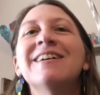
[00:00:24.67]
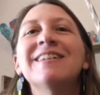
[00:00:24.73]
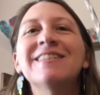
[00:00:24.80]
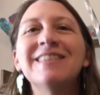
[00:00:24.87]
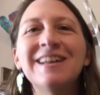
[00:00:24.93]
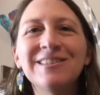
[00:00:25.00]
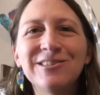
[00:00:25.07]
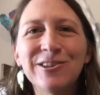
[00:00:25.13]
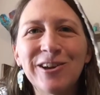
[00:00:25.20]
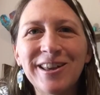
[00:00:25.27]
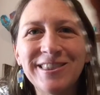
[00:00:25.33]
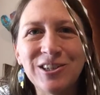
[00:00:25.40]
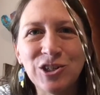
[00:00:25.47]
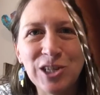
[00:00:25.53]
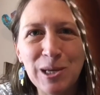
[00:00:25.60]
Let's look at
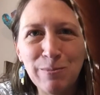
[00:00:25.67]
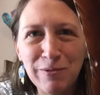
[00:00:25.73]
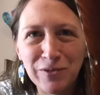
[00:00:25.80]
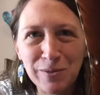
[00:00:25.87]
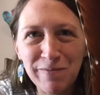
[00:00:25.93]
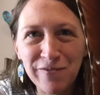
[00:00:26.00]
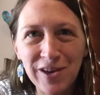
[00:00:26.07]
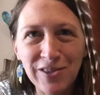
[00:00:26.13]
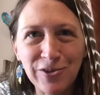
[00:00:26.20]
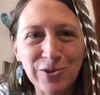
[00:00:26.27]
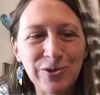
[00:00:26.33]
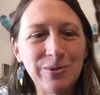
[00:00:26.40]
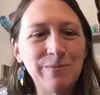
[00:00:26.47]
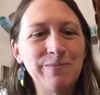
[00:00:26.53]
the shape of some feathers.